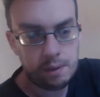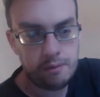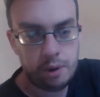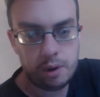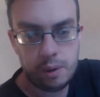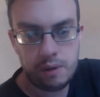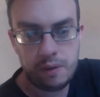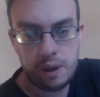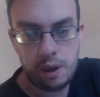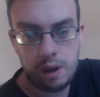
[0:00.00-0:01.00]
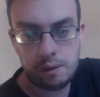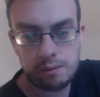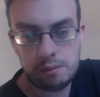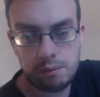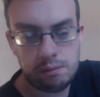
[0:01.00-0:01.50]
£4 for the lot.
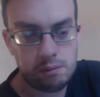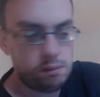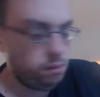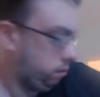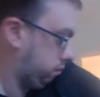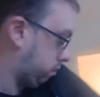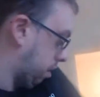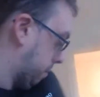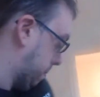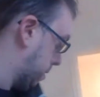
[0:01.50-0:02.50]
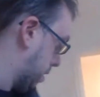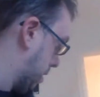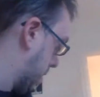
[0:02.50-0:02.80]
There's got to be money in